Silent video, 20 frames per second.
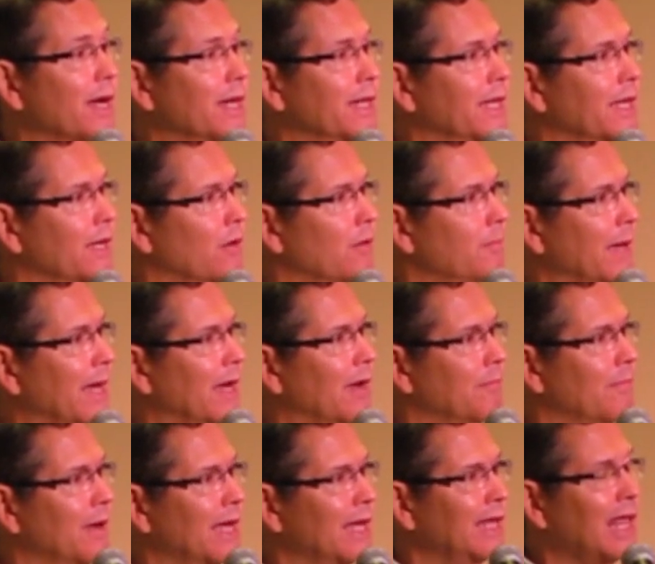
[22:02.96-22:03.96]
right now
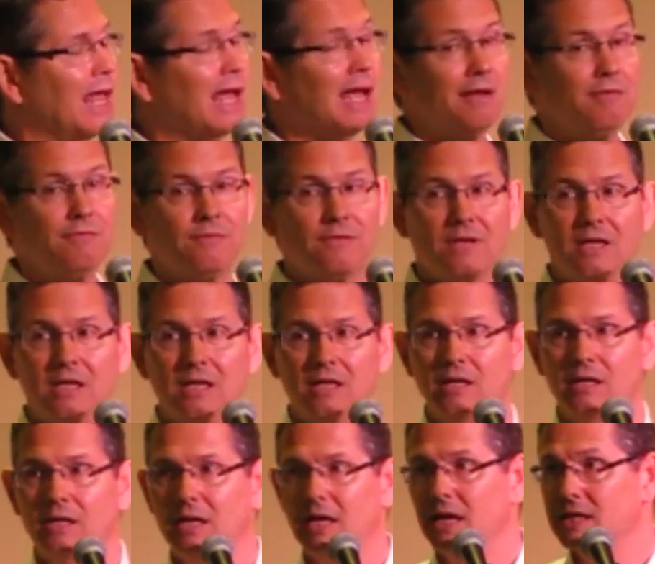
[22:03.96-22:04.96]
about my life
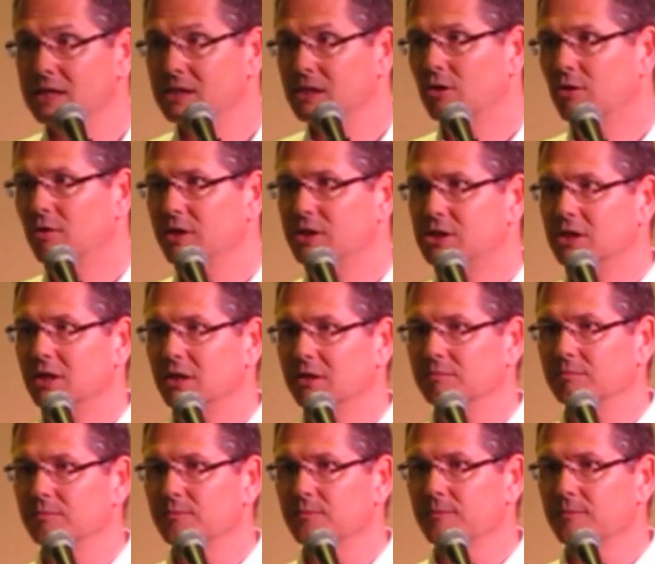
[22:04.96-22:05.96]
as a Christian?